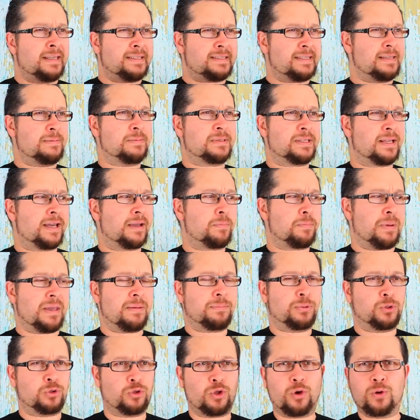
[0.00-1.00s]
seems like
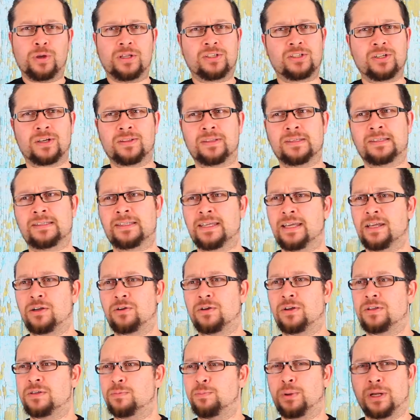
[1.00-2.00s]
people know each other's
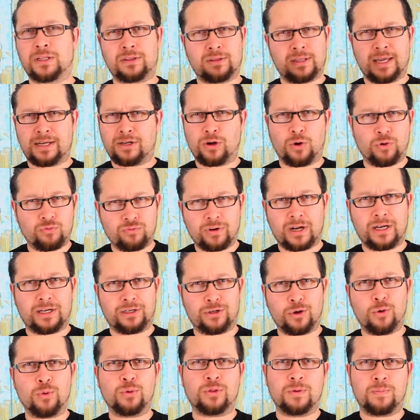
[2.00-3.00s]
secrets, but they don't really
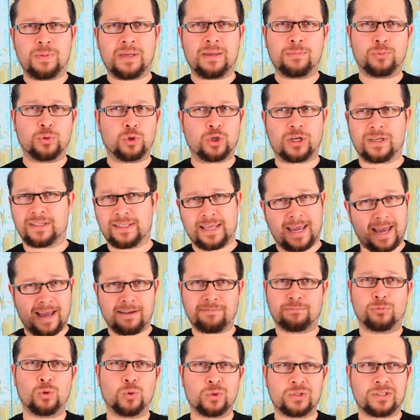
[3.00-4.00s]
know the people because they
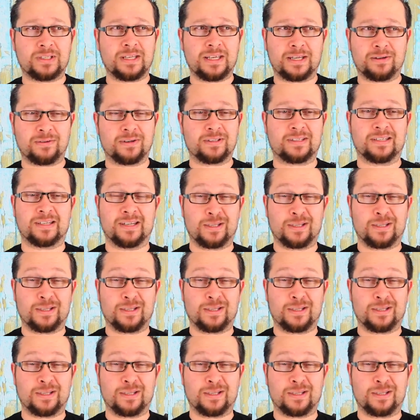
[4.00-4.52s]
have more secrets.